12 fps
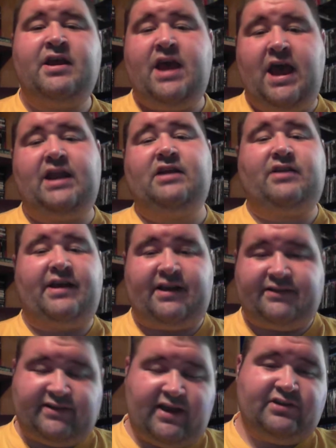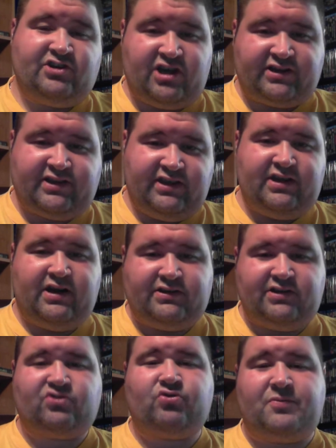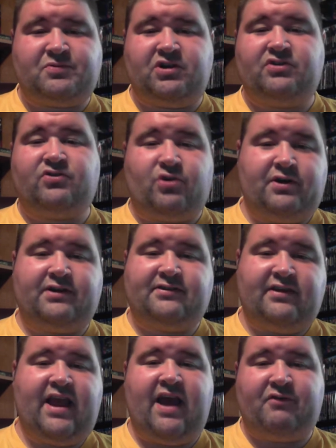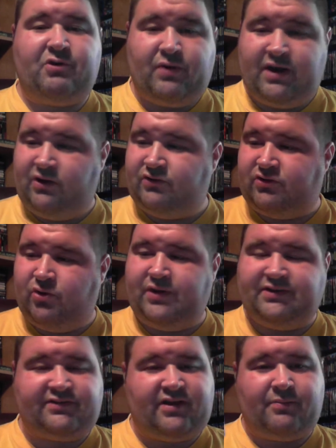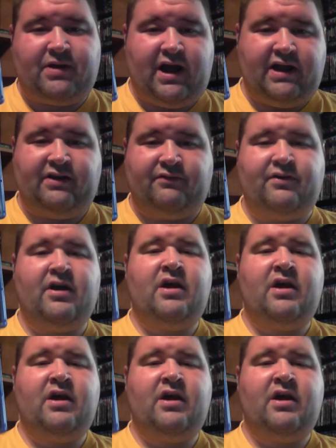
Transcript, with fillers: and then, like I said, check the uh, description so you can see everyone else doing some kind of